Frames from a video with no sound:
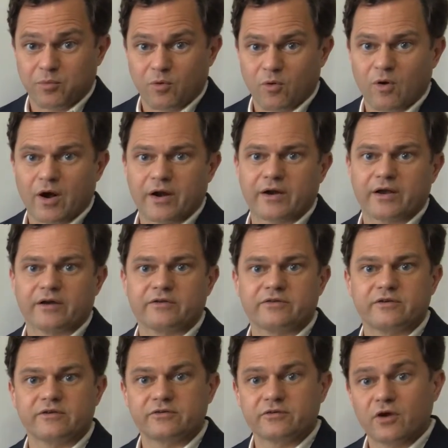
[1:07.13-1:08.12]
products
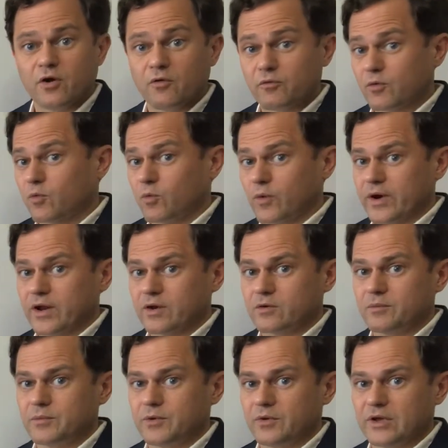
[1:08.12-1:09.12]
is over
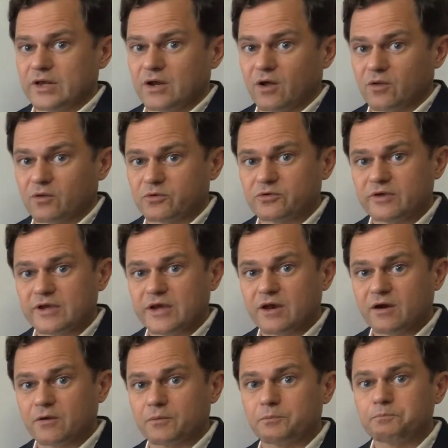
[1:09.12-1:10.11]
$100 million a
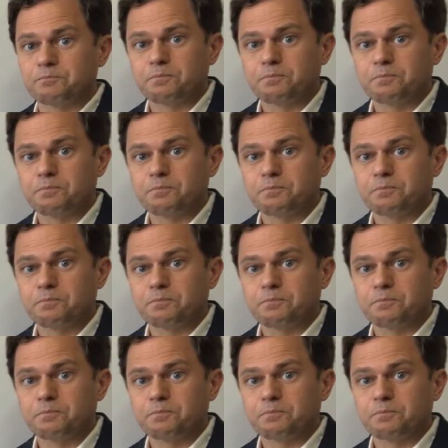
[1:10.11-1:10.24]
year.